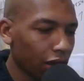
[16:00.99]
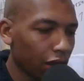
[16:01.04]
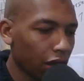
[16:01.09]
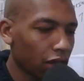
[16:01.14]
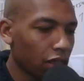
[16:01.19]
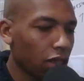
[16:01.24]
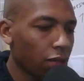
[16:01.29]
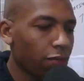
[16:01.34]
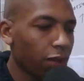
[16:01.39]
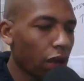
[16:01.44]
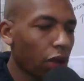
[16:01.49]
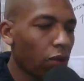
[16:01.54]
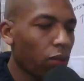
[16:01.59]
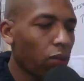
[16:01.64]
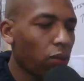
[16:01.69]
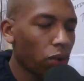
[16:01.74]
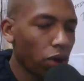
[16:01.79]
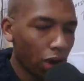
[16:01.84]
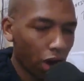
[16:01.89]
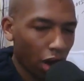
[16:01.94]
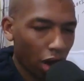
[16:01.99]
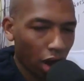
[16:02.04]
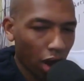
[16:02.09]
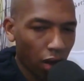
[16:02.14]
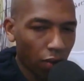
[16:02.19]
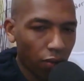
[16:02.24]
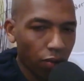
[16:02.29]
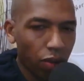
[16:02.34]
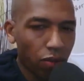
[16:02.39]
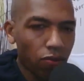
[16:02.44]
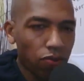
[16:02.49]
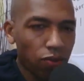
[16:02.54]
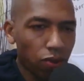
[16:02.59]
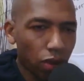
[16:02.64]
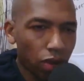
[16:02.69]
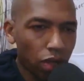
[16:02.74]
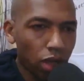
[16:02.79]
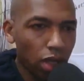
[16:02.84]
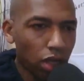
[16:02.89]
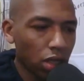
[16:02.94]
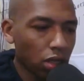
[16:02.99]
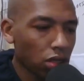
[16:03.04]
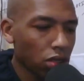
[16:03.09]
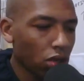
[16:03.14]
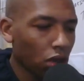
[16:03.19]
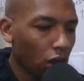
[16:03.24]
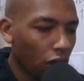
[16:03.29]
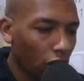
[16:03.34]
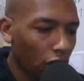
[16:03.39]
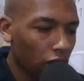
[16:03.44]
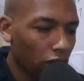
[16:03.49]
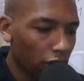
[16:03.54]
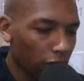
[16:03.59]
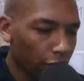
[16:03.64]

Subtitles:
It's about what are we really talking